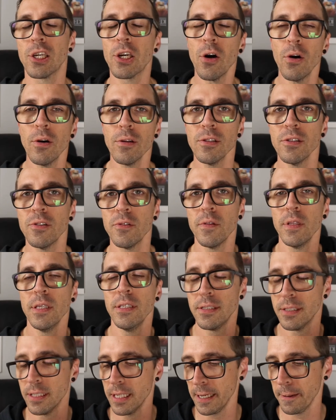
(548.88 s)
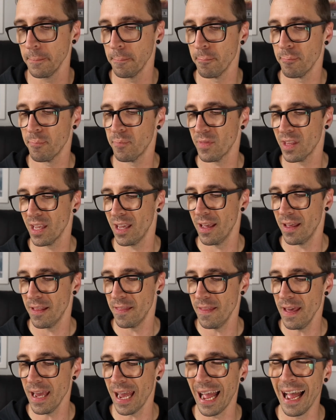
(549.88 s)
cons for this thing.
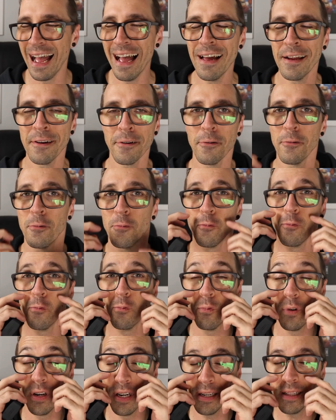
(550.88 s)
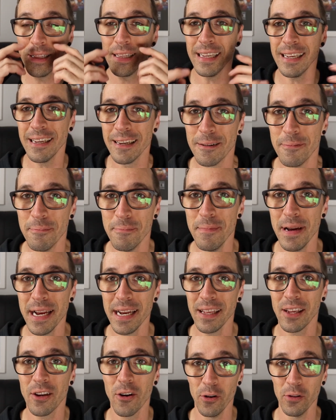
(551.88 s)
There aren't really
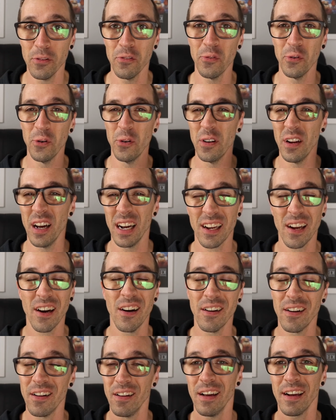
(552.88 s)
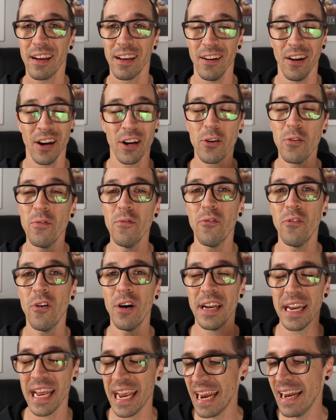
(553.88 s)
many cons for it. I kind of like it. I couldn't
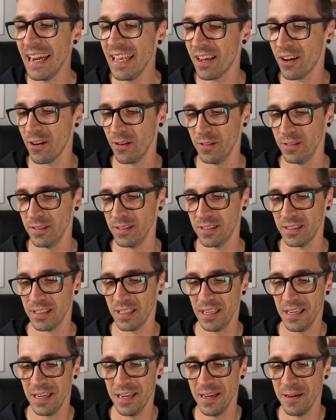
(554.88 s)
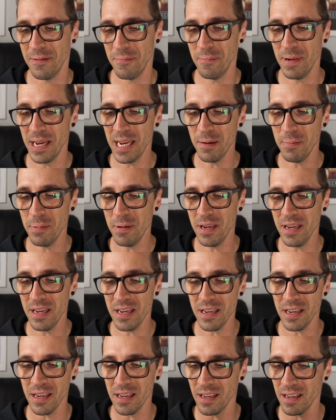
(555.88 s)
find any cons.
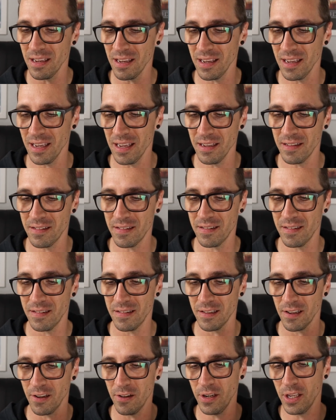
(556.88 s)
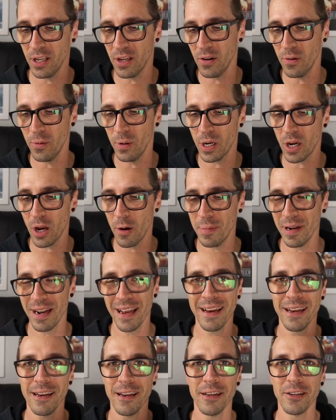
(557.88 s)
Maybe it's only going to
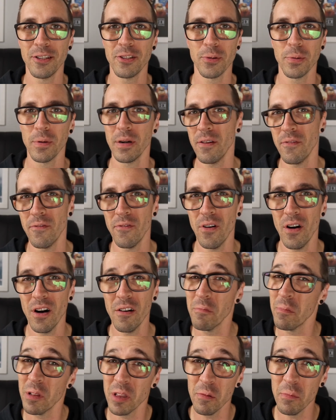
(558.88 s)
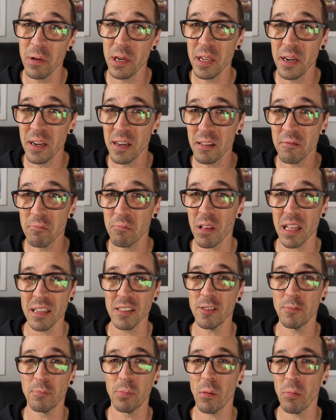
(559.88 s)
accommodate a 25mm.
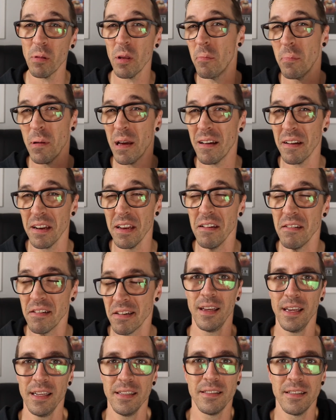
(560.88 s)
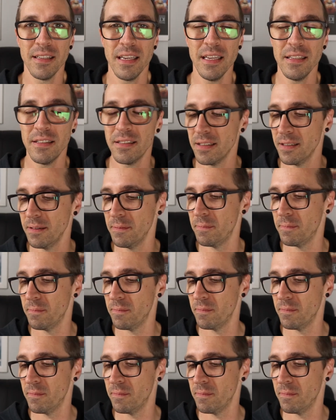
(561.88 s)
That's probably about it. It's a